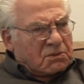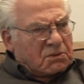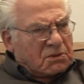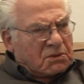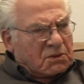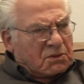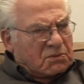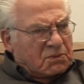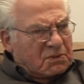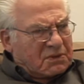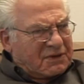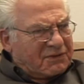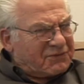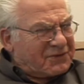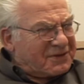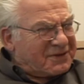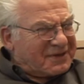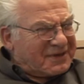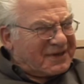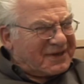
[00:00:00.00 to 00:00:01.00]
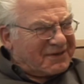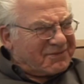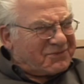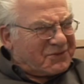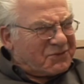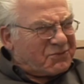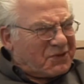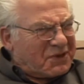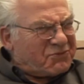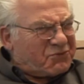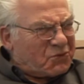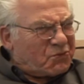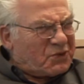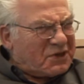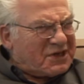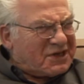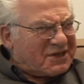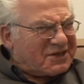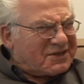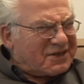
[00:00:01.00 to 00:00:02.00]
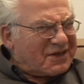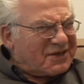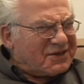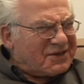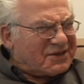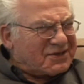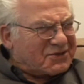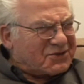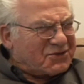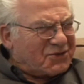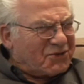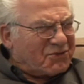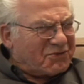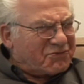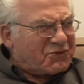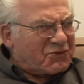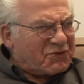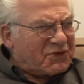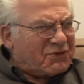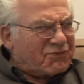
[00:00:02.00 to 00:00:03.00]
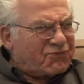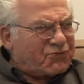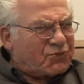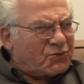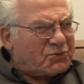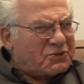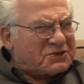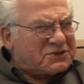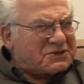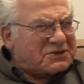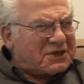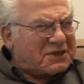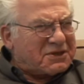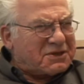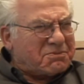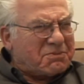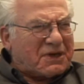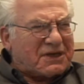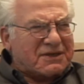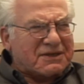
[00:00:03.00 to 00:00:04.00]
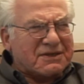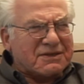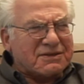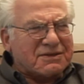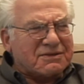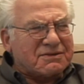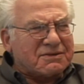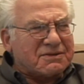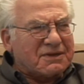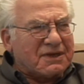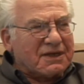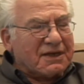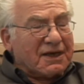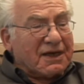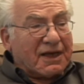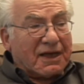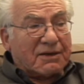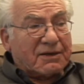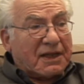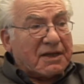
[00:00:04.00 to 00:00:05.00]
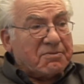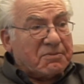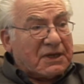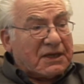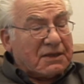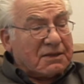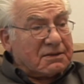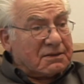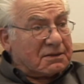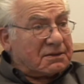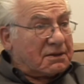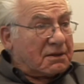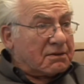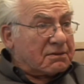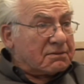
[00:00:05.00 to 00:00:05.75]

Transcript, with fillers: what have you, have have you really done it? You know, have you influenced anybody? And they mean, you